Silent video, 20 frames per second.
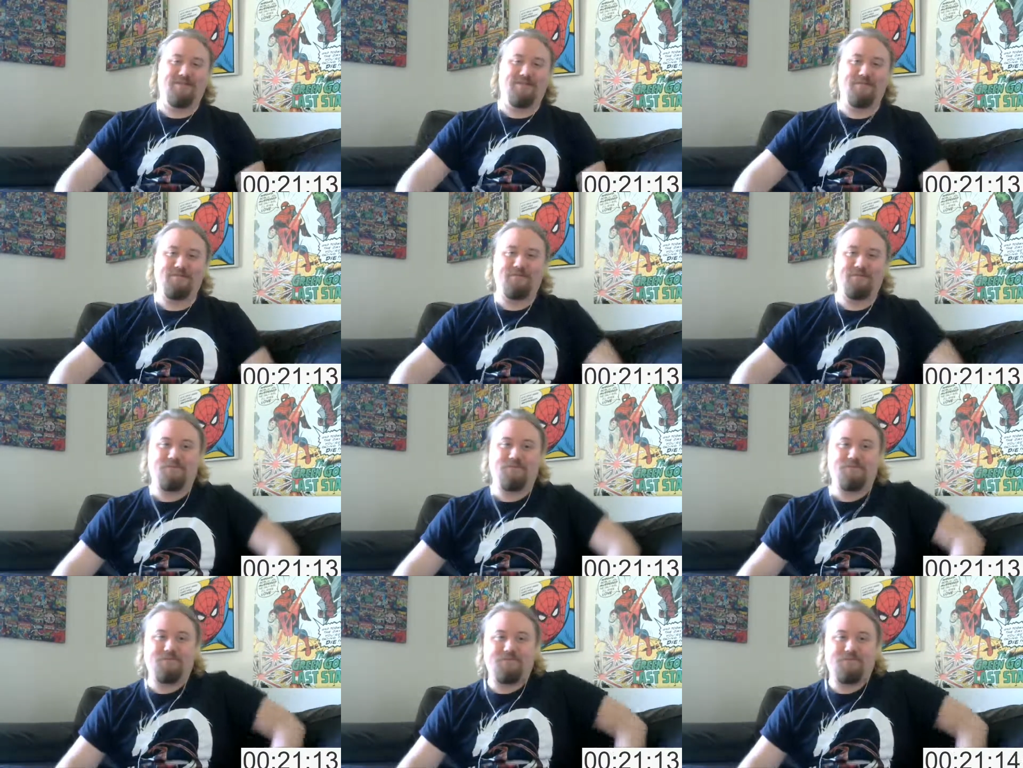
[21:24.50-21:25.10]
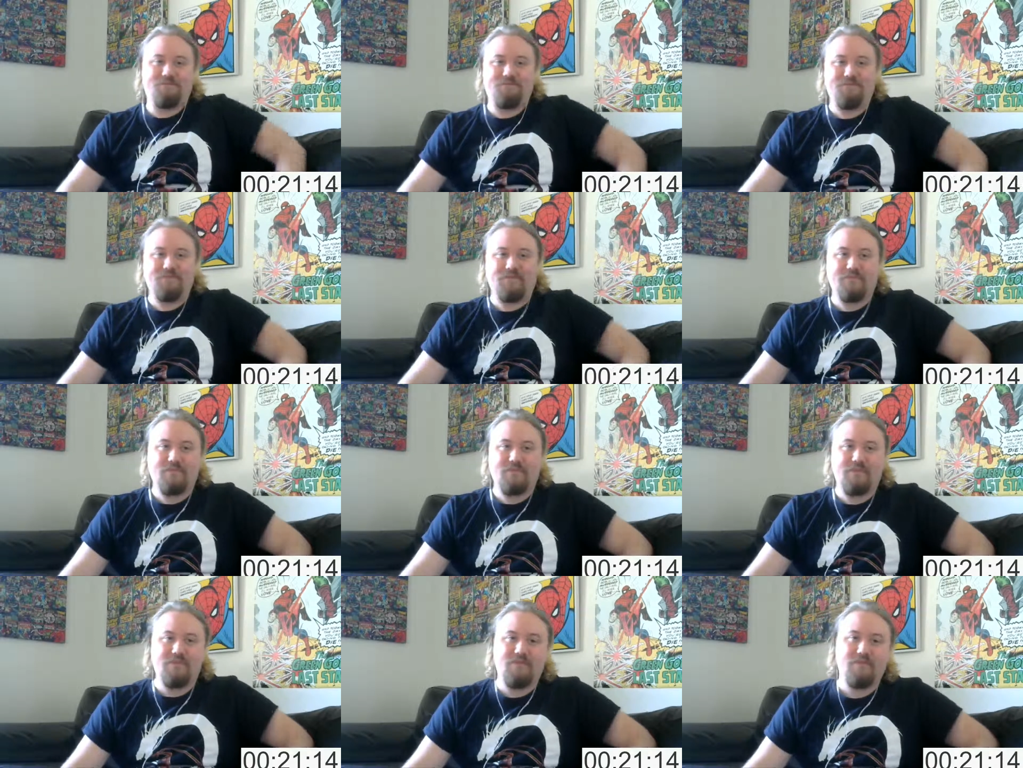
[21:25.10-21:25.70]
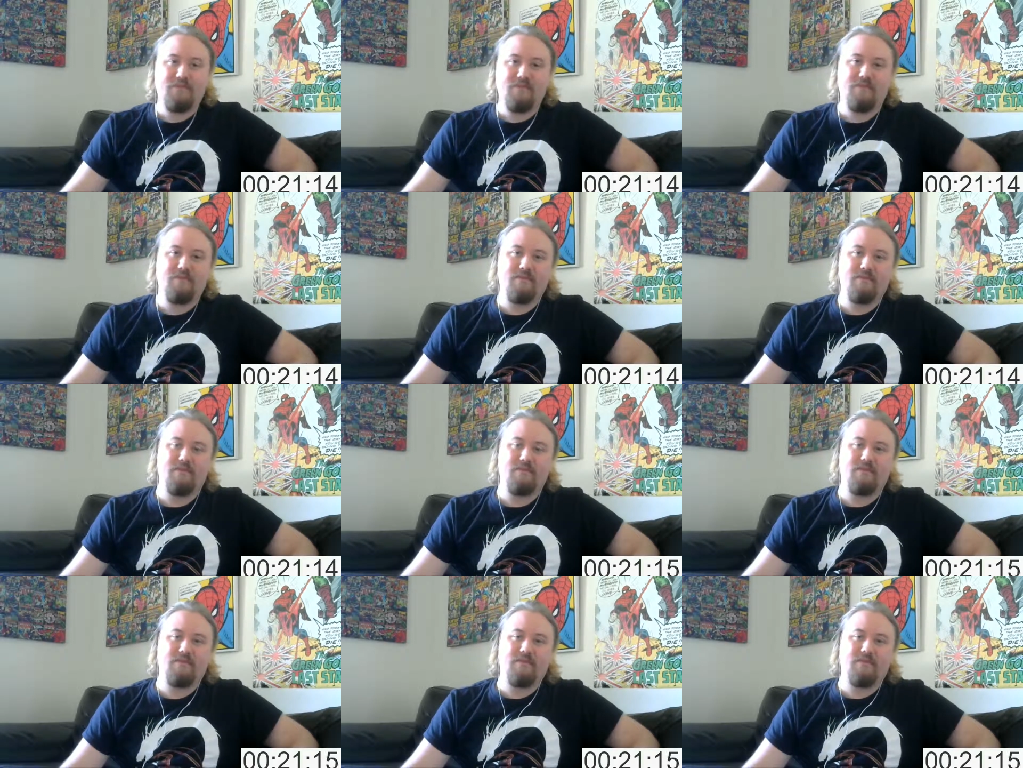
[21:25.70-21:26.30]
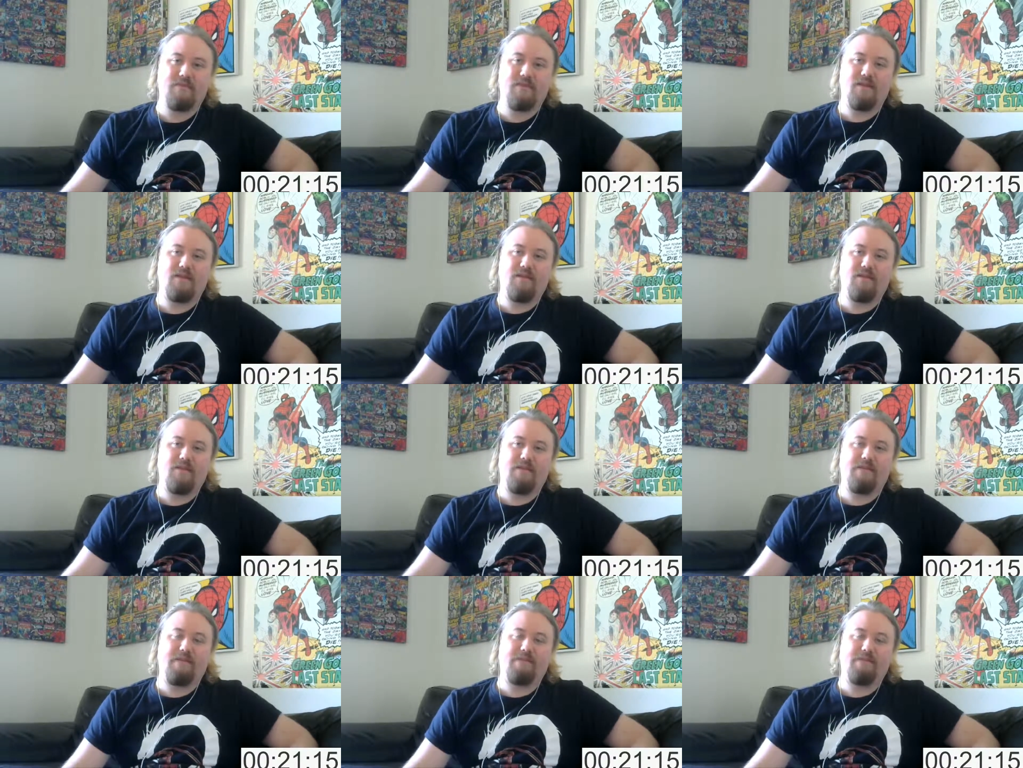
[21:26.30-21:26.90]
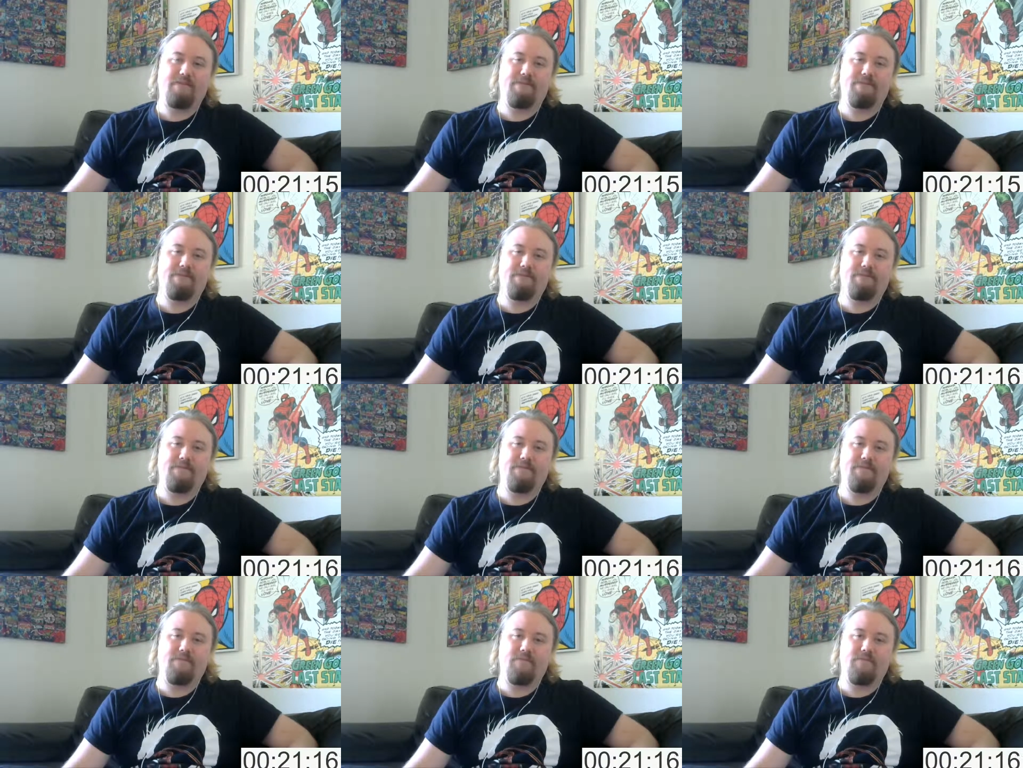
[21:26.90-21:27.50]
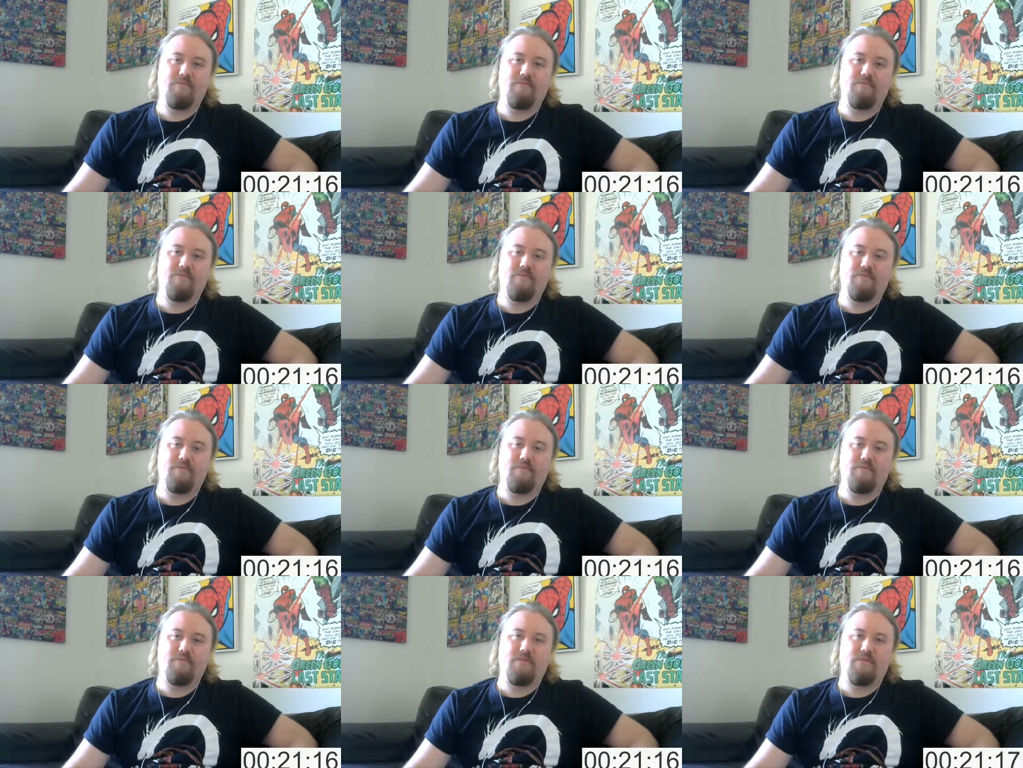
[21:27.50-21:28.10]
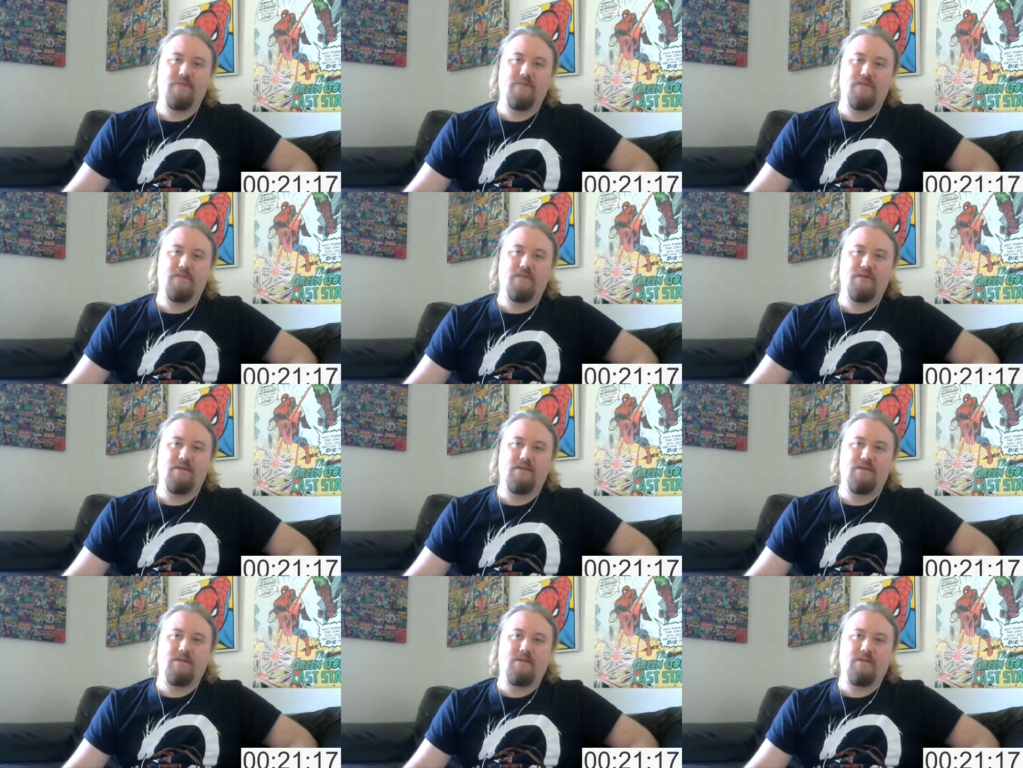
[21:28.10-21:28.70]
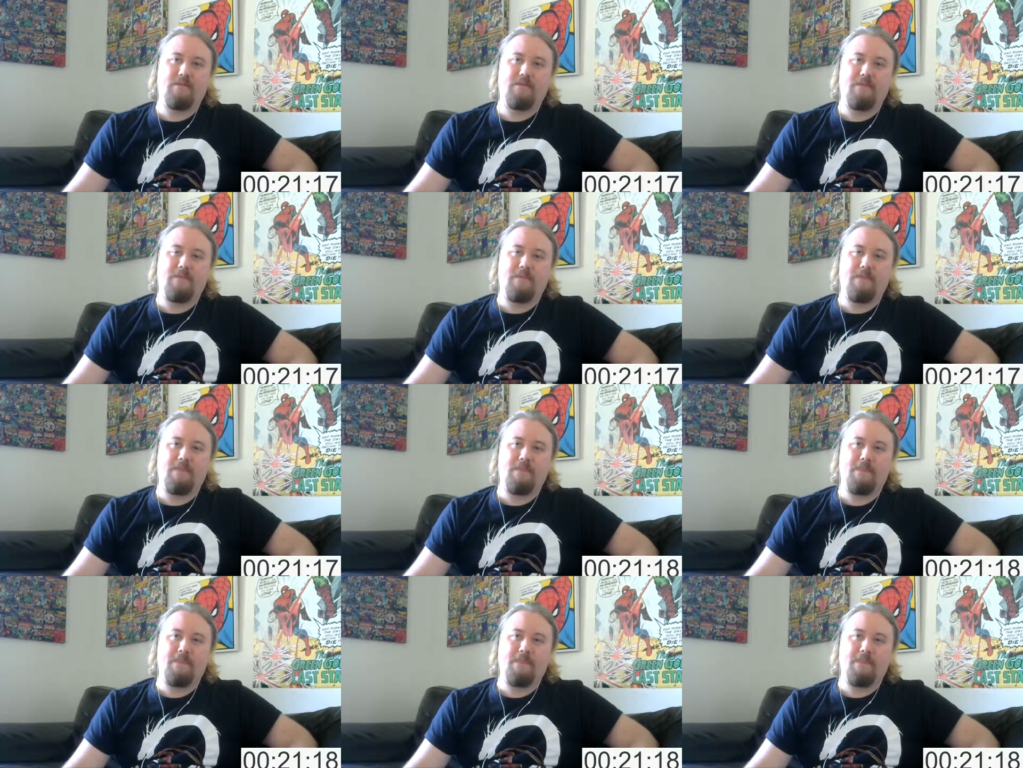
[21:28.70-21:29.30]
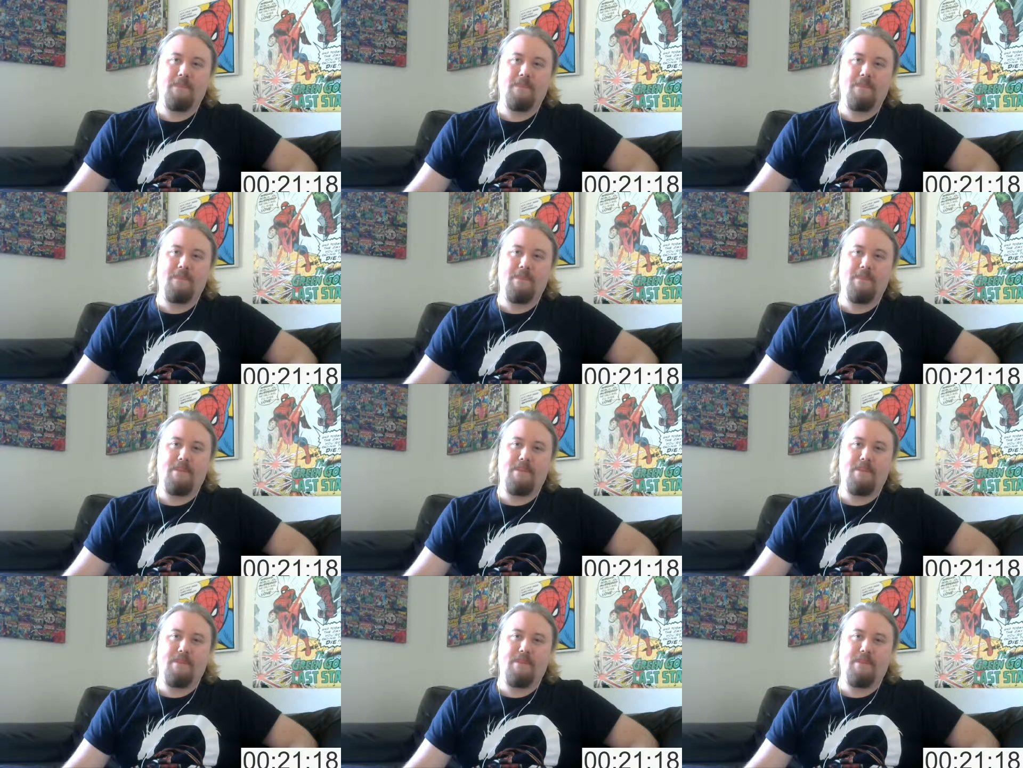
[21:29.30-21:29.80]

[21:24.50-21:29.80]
Nobody speaks.